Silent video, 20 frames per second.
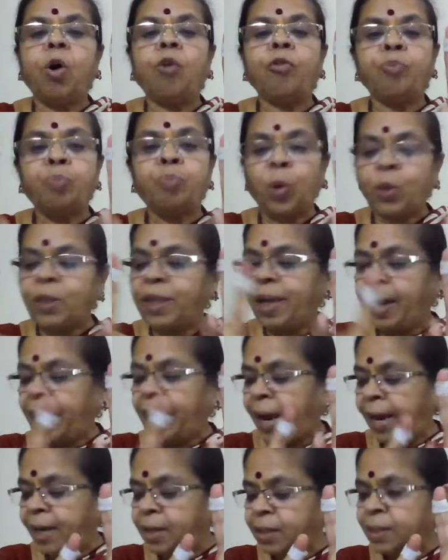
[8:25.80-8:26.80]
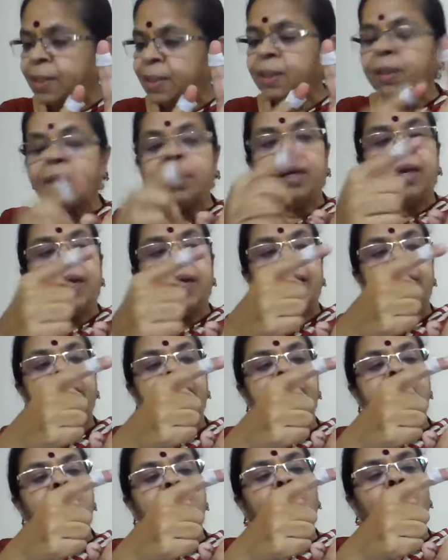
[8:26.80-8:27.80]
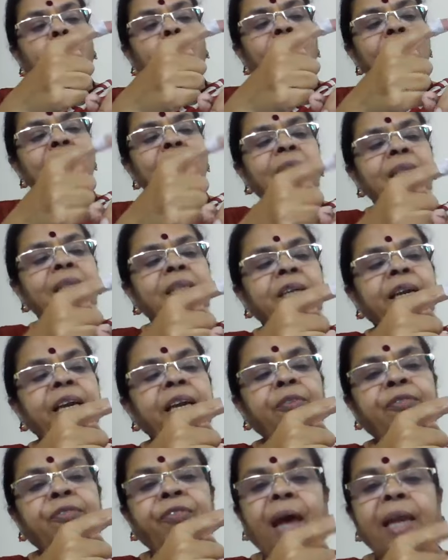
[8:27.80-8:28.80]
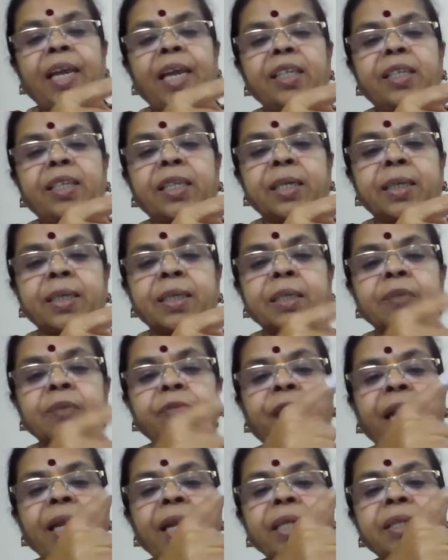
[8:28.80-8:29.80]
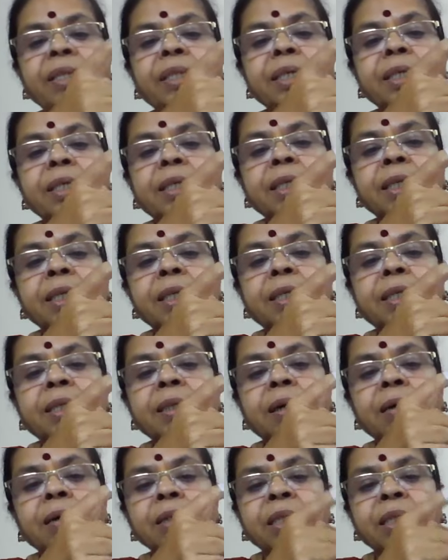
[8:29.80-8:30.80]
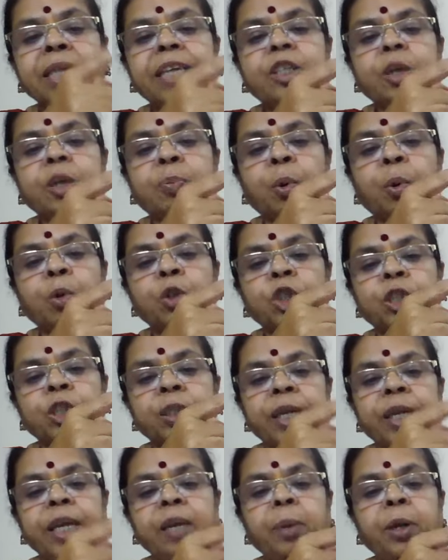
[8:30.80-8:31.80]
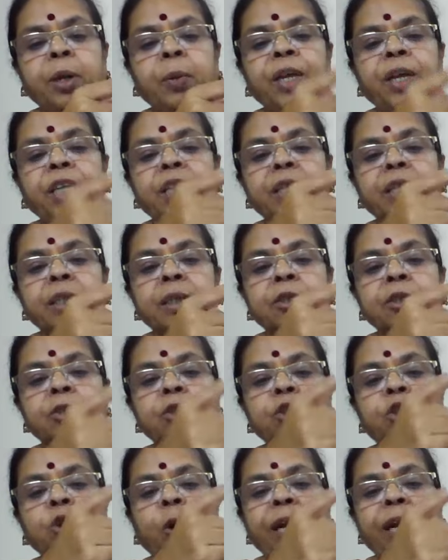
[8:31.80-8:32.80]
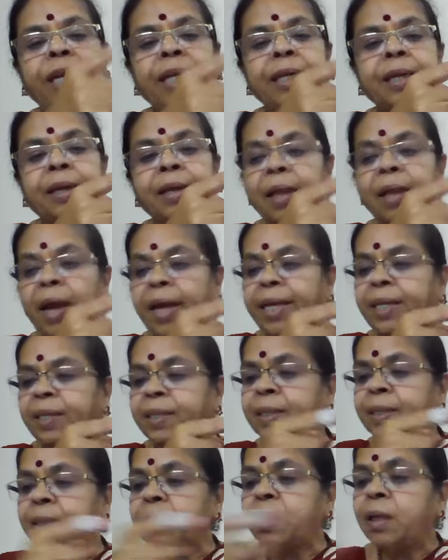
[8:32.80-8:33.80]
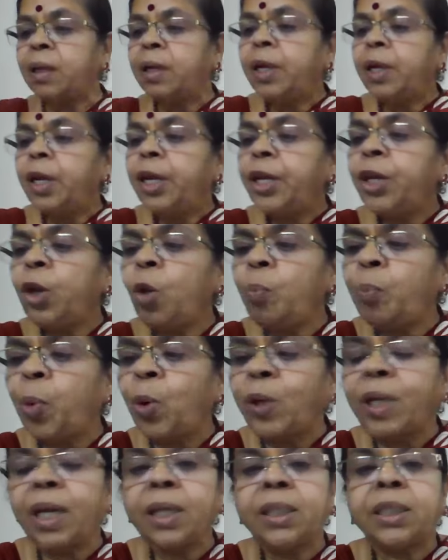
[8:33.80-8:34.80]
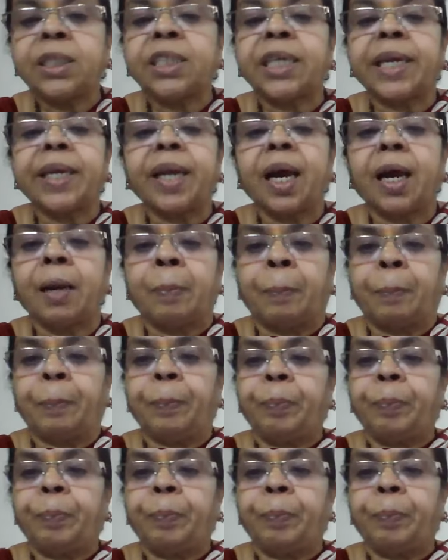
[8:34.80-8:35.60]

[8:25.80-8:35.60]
of both the hands in all the 3 phalanges. Phalanges is the center portion in between the joint lines. You put a chana.